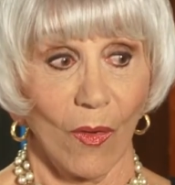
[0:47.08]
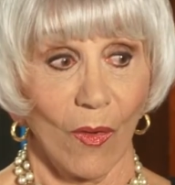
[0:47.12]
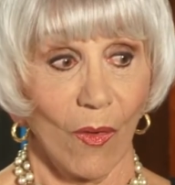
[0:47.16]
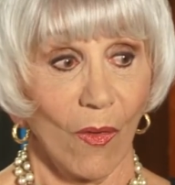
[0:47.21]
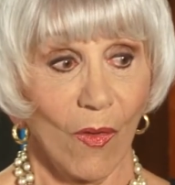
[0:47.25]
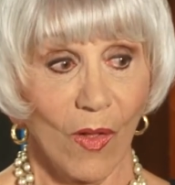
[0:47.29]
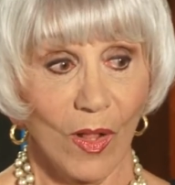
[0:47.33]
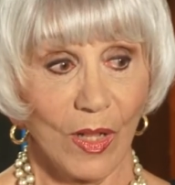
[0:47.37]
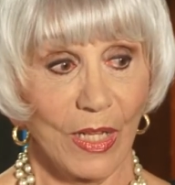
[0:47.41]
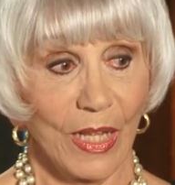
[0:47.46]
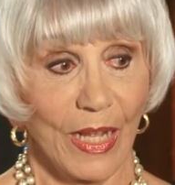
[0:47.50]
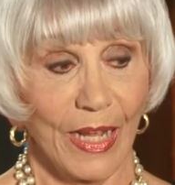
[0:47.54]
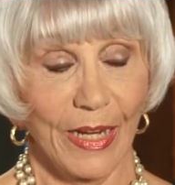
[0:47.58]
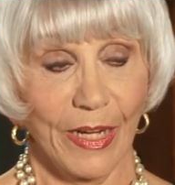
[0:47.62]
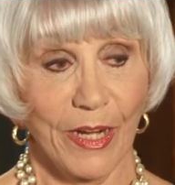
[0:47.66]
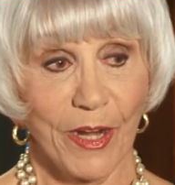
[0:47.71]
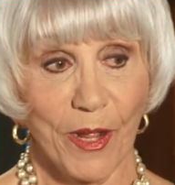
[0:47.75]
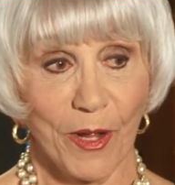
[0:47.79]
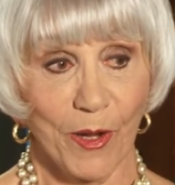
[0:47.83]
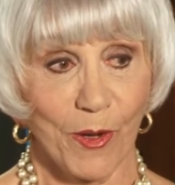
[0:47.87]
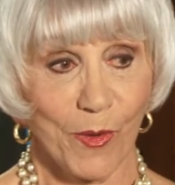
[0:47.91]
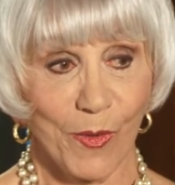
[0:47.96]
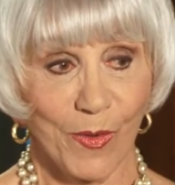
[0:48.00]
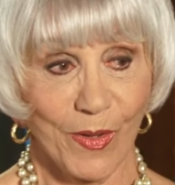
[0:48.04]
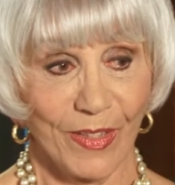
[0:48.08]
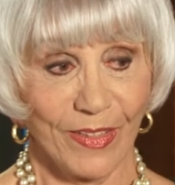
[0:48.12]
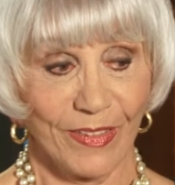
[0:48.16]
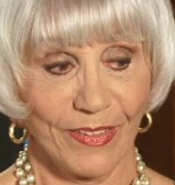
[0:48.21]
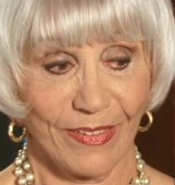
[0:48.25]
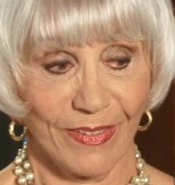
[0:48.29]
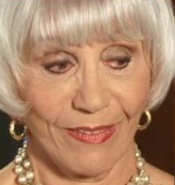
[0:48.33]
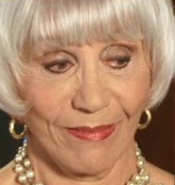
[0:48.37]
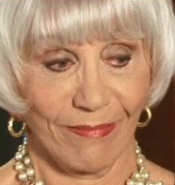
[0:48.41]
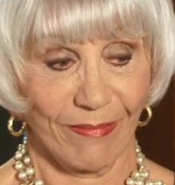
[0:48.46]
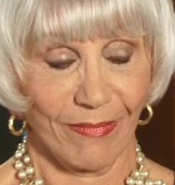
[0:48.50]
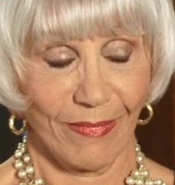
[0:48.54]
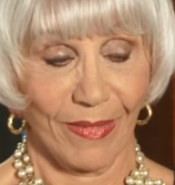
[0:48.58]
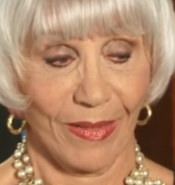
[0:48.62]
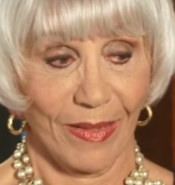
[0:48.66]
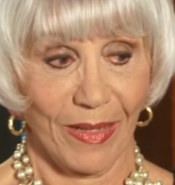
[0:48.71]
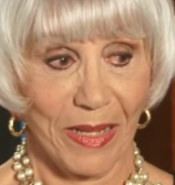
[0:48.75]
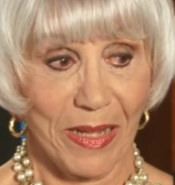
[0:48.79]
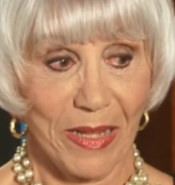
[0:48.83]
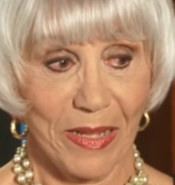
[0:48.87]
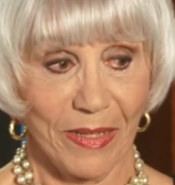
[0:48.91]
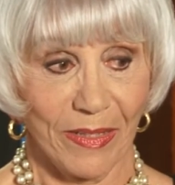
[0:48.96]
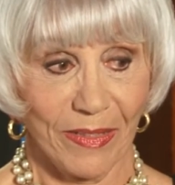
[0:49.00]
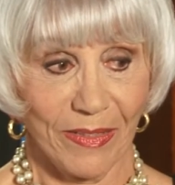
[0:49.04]
All I know is,
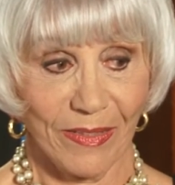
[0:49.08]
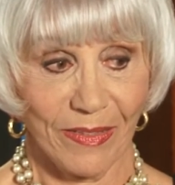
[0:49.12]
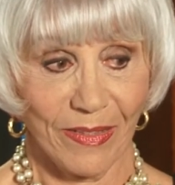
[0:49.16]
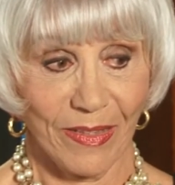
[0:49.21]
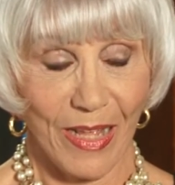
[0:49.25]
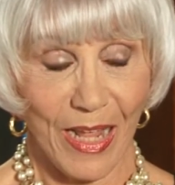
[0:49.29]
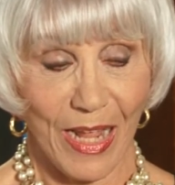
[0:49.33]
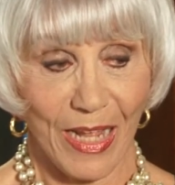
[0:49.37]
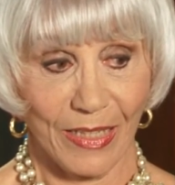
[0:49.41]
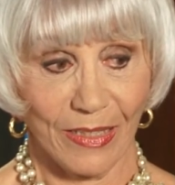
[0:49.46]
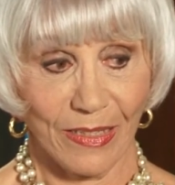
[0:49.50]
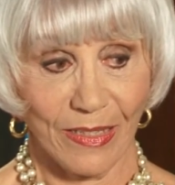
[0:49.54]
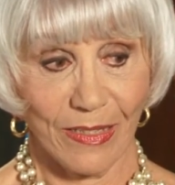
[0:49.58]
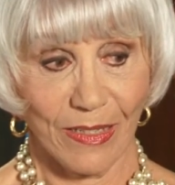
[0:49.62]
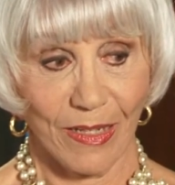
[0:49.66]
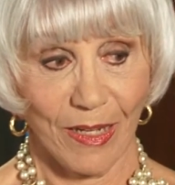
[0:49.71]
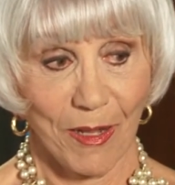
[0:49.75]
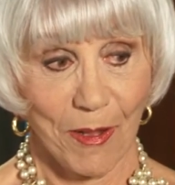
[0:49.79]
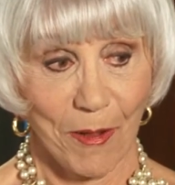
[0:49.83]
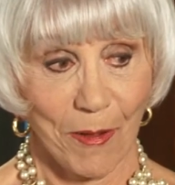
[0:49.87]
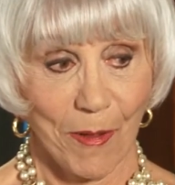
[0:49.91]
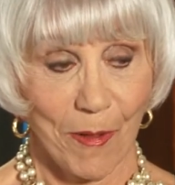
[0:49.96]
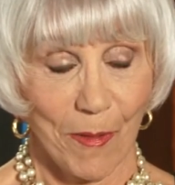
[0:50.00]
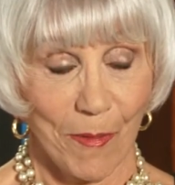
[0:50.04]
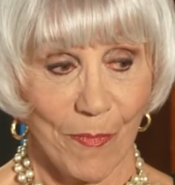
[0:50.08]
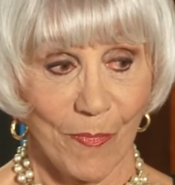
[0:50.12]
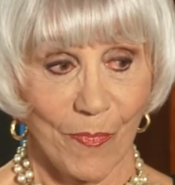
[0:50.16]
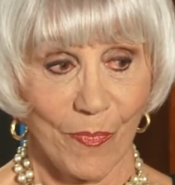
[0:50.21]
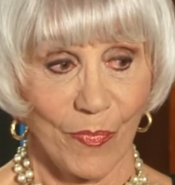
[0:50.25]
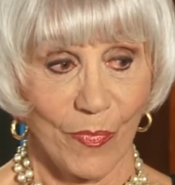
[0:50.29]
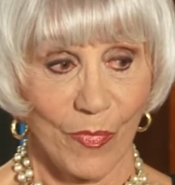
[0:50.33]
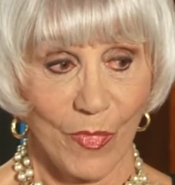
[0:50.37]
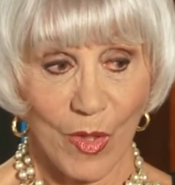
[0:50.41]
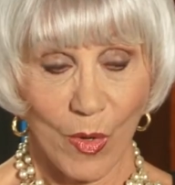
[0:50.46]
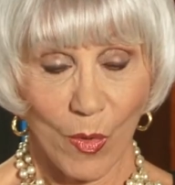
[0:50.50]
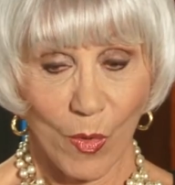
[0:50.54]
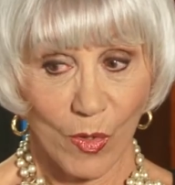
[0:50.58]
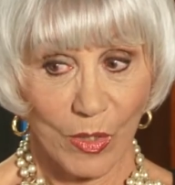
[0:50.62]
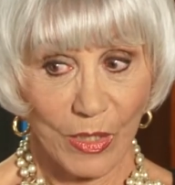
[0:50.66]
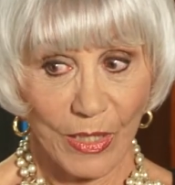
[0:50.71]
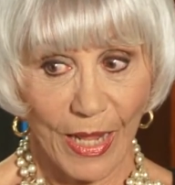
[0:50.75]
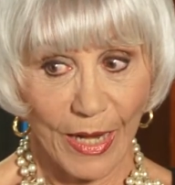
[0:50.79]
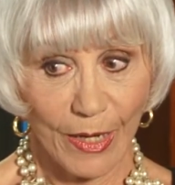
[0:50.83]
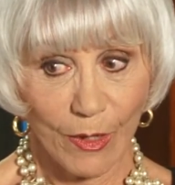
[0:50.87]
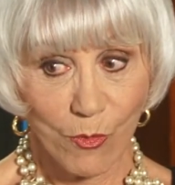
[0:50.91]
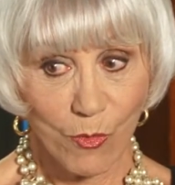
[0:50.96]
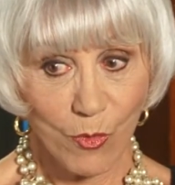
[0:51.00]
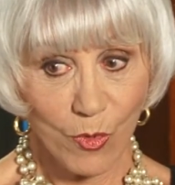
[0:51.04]
is that there were a
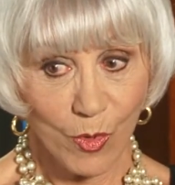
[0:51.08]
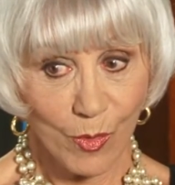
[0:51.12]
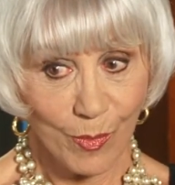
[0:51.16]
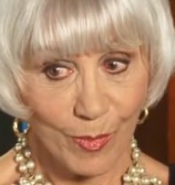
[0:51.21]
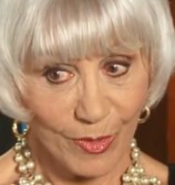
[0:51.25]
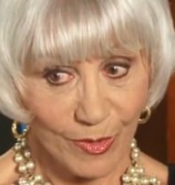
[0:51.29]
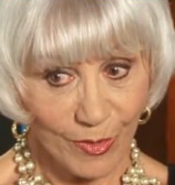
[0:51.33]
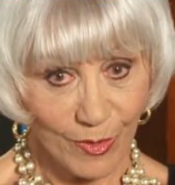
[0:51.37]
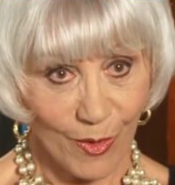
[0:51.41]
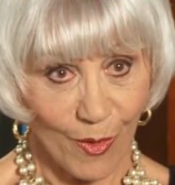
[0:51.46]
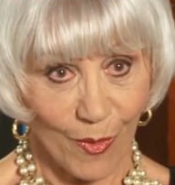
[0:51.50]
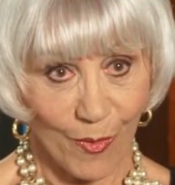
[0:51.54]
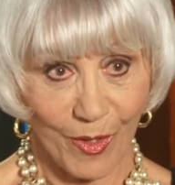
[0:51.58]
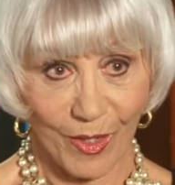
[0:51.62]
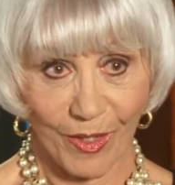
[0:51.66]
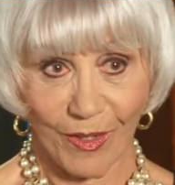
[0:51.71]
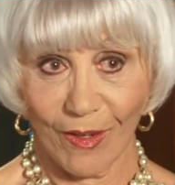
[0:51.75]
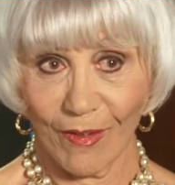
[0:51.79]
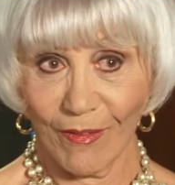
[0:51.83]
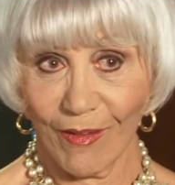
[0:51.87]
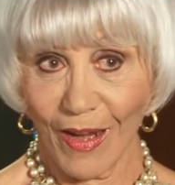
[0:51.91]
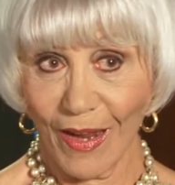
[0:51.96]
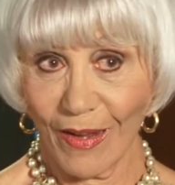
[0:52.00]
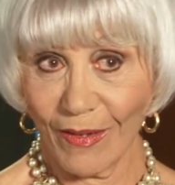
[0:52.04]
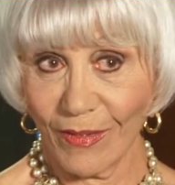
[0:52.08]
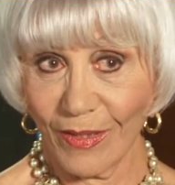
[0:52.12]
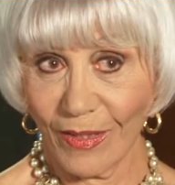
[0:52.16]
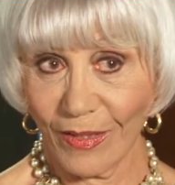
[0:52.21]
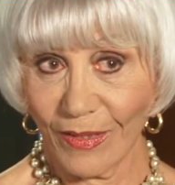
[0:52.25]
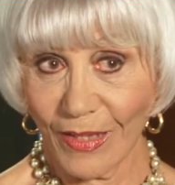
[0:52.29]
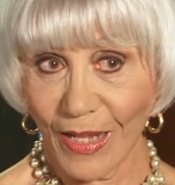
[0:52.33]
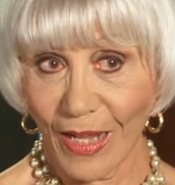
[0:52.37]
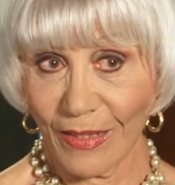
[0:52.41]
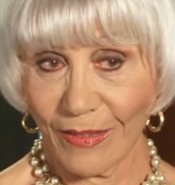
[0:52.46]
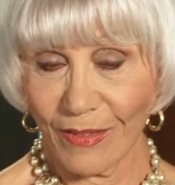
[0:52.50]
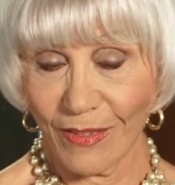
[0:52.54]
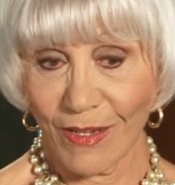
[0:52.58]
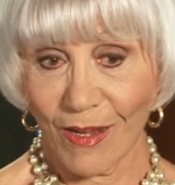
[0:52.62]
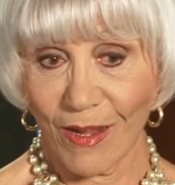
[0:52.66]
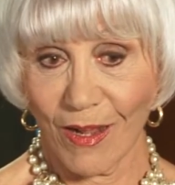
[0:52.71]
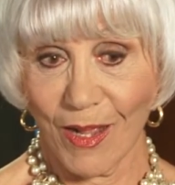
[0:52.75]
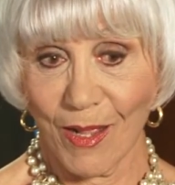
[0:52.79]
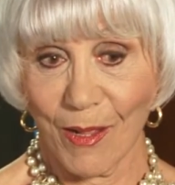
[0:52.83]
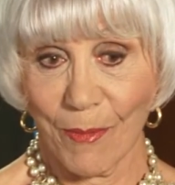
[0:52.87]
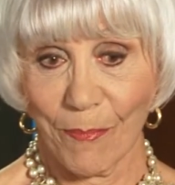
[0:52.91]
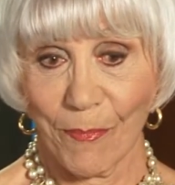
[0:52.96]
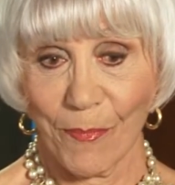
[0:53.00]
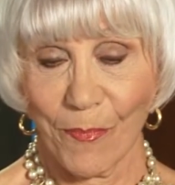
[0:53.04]
lot of rumors going around at that
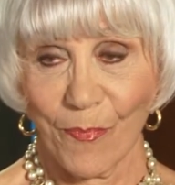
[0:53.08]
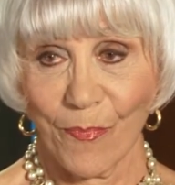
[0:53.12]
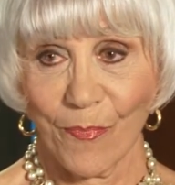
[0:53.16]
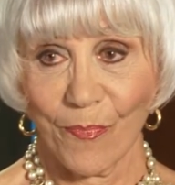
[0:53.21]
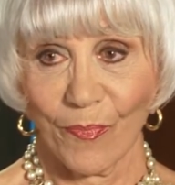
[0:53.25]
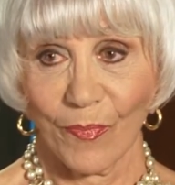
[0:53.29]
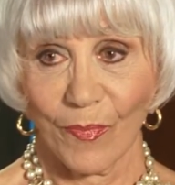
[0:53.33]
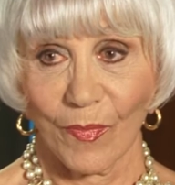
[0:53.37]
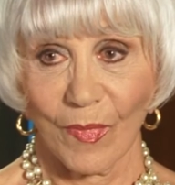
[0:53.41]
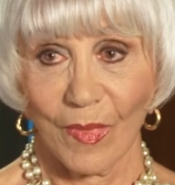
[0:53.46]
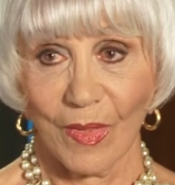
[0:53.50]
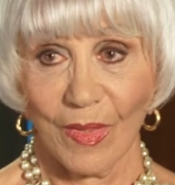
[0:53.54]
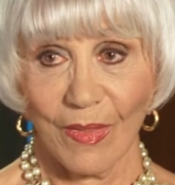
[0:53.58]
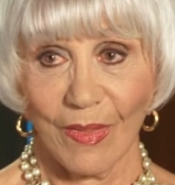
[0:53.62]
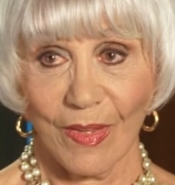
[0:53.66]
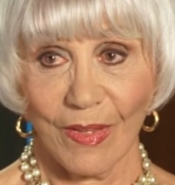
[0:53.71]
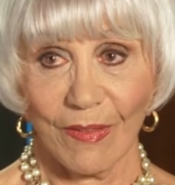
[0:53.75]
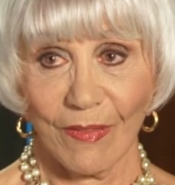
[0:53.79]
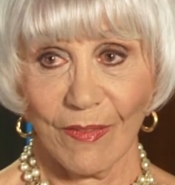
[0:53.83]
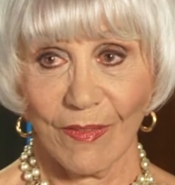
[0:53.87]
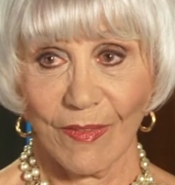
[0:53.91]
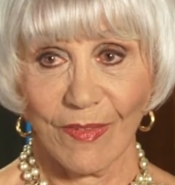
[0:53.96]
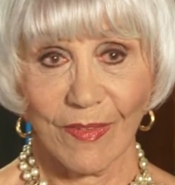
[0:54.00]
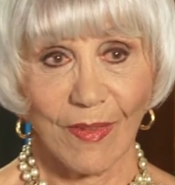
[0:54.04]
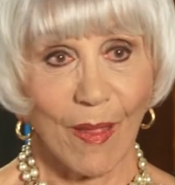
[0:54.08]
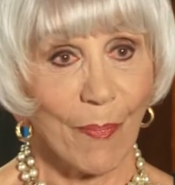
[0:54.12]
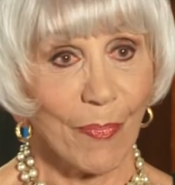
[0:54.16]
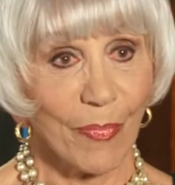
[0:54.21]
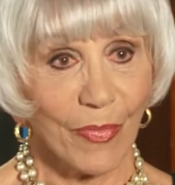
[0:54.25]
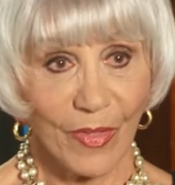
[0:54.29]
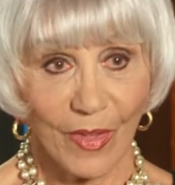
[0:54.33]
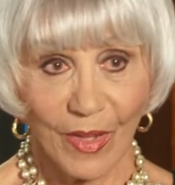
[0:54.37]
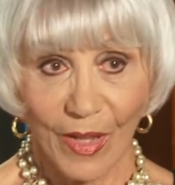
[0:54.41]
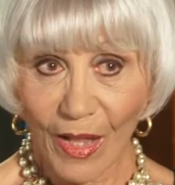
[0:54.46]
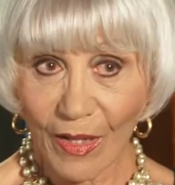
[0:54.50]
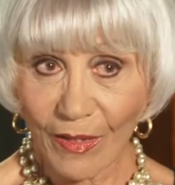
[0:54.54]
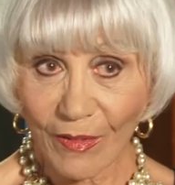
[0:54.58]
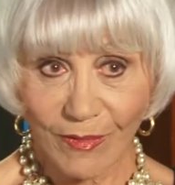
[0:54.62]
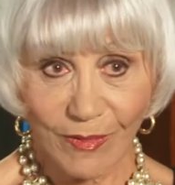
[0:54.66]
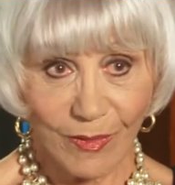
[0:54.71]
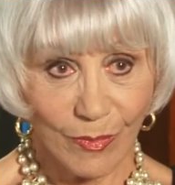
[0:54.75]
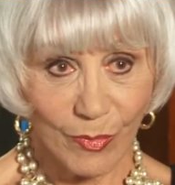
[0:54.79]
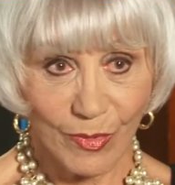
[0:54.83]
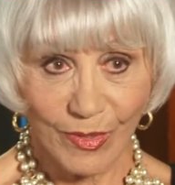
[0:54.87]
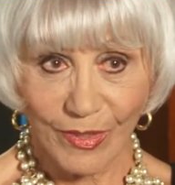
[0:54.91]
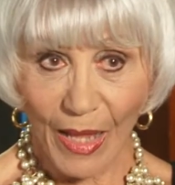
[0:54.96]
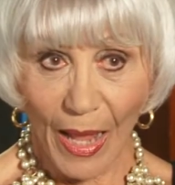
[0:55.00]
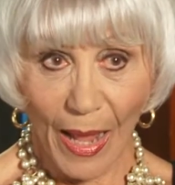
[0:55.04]
time that something
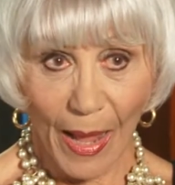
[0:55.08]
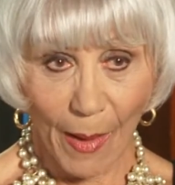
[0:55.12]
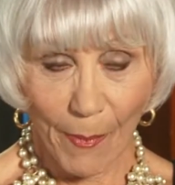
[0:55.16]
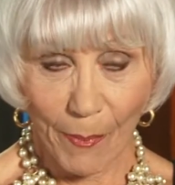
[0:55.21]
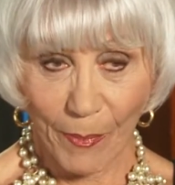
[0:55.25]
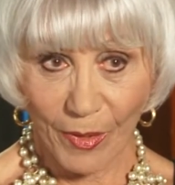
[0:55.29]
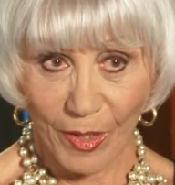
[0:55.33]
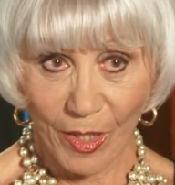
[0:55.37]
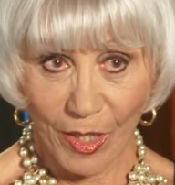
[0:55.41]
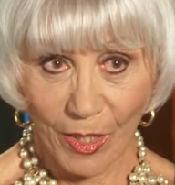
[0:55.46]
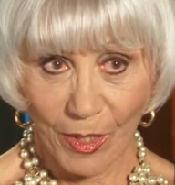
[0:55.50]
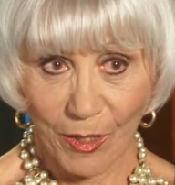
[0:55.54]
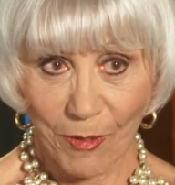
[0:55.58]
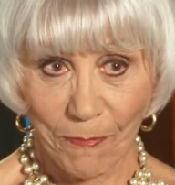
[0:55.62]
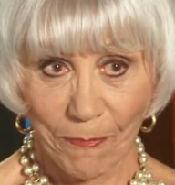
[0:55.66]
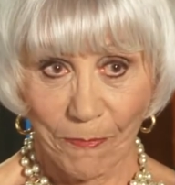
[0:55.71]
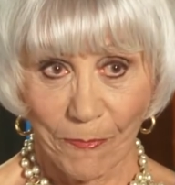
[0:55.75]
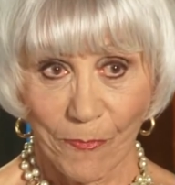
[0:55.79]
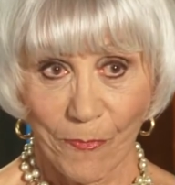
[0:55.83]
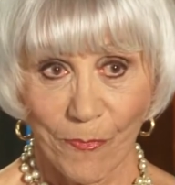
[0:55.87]
else was happening,